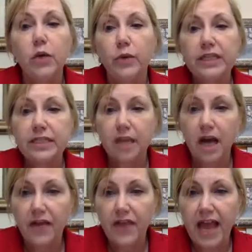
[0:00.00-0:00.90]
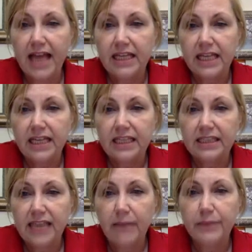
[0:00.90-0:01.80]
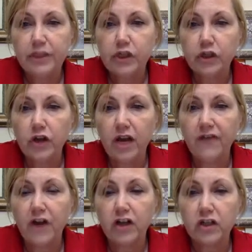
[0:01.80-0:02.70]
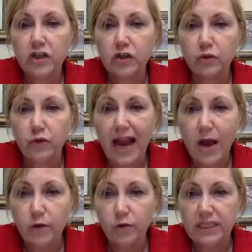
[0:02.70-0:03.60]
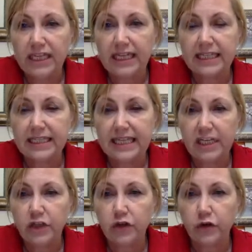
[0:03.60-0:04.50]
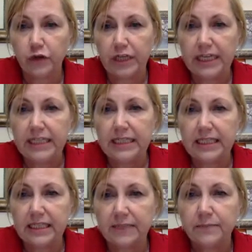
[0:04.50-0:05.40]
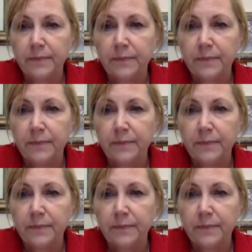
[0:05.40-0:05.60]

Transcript: We saw that the temperature of our surroundings increased.